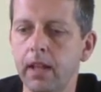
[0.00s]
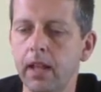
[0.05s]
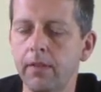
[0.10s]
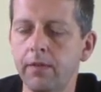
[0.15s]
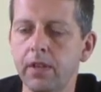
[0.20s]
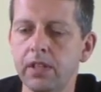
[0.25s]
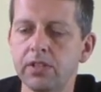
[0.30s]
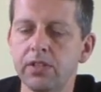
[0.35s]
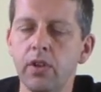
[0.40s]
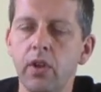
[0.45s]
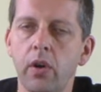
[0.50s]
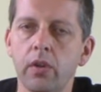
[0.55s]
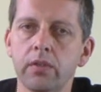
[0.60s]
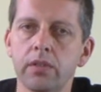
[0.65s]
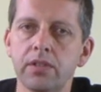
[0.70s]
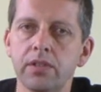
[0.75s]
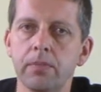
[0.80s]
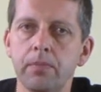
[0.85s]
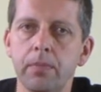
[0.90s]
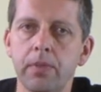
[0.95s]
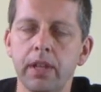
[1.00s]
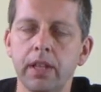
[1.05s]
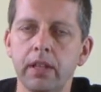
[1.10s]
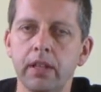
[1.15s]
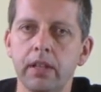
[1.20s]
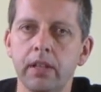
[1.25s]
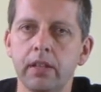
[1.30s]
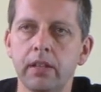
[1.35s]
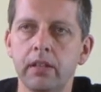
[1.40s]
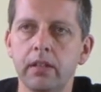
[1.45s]
If it's not something
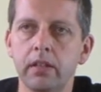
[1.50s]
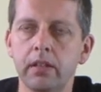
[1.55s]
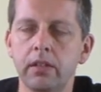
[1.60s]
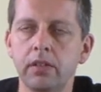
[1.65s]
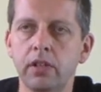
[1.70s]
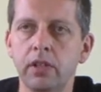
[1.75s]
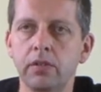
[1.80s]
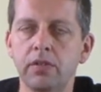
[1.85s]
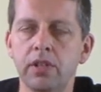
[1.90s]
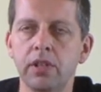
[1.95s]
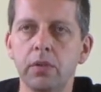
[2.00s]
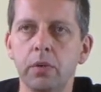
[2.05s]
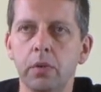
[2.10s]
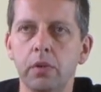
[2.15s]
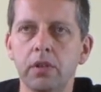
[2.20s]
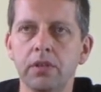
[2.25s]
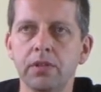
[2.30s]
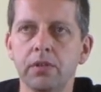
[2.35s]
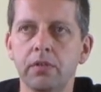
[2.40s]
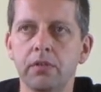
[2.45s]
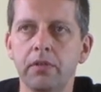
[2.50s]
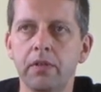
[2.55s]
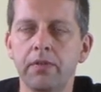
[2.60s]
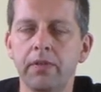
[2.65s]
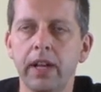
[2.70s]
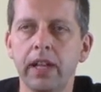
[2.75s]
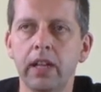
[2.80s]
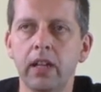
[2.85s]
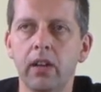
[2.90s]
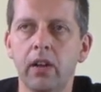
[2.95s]
that you do or the sort of
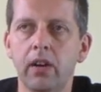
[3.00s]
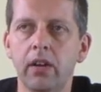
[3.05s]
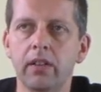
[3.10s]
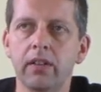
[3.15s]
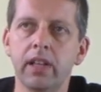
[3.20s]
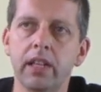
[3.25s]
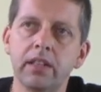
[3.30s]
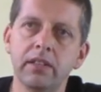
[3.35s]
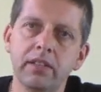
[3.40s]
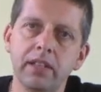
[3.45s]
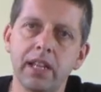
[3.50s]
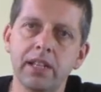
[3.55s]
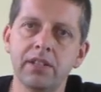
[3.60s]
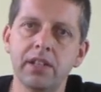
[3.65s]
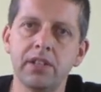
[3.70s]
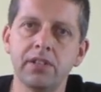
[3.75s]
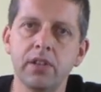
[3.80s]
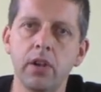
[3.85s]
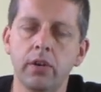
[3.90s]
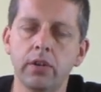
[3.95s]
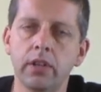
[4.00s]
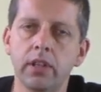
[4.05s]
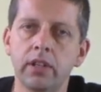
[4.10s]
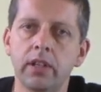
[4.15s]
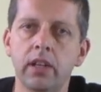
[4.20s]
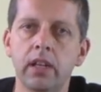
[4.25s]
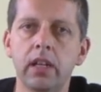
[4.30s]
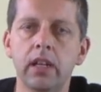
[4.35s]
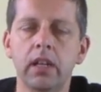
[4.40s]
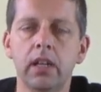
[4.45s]
effect you like, then yes, it's not
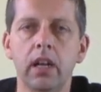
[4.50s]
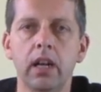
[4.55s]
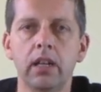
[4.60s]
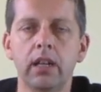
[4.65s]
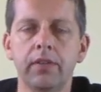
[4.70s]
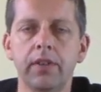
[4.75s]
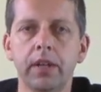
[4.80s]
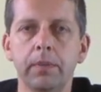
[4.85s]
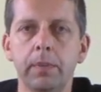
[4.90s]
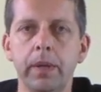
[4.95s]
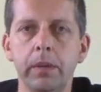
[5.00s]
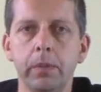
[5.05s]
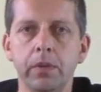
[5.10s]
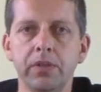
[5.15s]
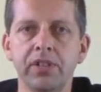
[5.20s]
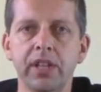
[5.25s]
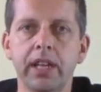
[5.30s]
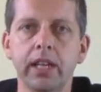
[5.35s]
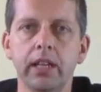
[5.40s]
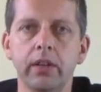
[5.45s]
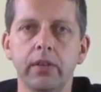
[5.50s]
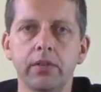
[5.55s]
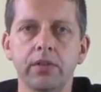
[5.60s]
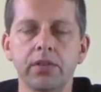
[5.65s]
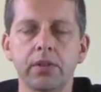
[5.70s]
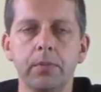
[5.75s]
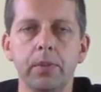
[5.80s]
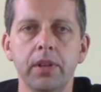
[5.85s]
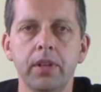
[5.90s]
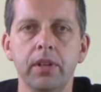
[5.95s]
good. And I've had people saying on
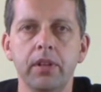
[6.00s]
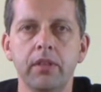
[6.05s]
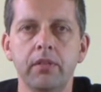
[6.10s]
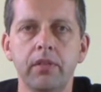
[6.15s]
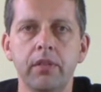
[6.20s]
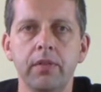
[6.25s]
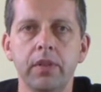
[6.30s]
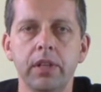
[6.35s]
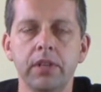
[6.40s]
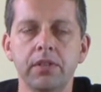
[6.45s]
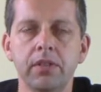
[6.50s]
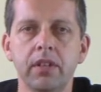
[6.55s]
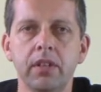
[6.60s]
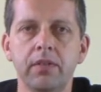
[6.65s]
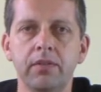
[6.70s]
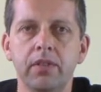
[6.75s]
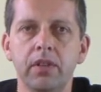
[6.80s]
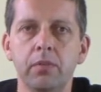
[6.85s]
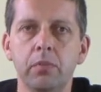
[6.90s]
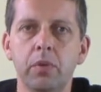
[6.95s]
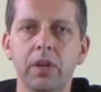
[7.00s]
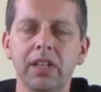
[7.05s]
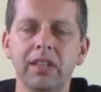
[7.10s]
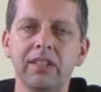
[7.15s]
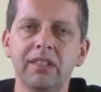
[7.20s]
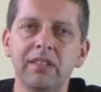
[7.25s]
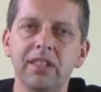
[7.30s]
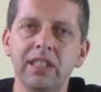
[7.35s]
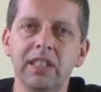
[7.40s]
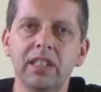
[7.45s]
some of the other reviews that I've done,
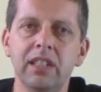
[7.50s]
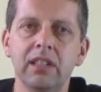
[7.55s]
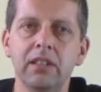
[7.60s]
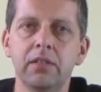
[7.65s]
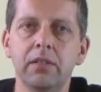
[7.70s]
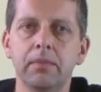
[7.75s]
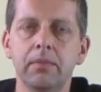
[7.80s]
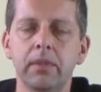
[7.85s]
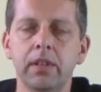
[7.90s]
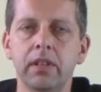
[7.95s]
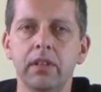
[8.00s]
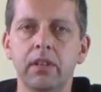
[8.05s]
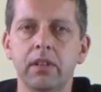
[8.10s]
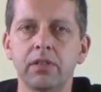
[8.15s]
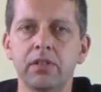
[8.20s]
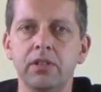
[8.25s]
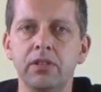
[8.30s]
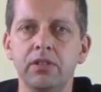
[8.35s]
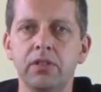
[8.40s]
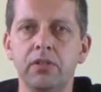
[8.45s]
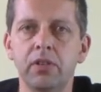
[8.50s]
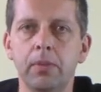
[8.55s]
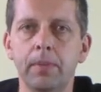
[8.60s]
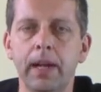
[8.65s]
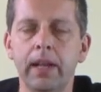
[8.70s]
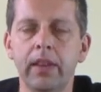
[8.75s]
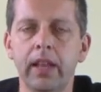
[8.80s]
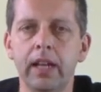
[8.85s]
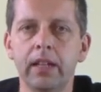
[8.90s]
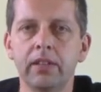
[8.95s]
well, I'm not too sure
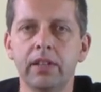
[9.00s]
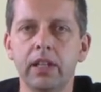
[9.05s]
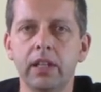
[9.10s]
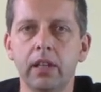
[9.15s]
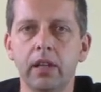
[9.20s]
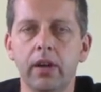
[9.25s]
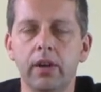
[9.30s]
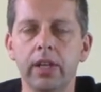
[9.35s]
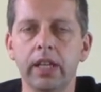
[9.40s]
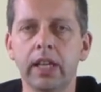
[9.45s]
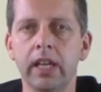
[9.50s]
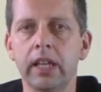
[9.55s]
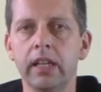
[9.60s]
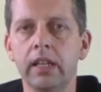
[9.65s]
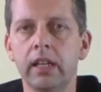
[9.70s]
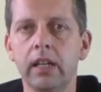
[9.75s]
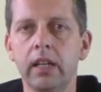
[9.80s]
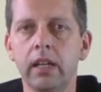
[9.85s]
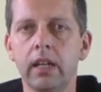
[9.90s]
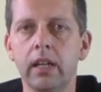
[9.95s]
about that, didn't like it.